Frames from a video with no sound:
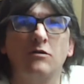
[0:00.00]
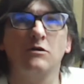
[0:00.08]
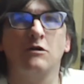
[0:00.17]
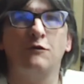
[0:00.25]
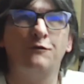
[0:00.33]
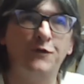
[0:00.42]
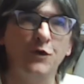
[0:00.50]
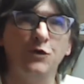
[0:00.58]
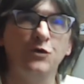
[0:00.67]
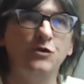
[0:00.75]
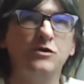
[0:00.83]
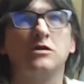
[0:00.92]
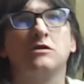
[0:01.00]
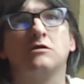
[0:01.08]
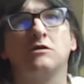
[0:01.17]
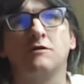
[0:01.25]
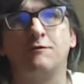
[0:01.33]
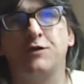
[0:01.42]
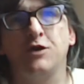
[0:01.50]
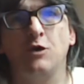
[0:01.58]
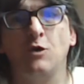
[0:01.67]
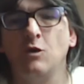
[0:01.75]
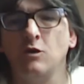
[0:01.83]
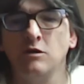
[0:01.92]
food,
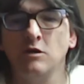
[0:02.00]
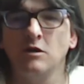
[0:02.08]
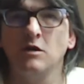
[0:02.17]
fuel,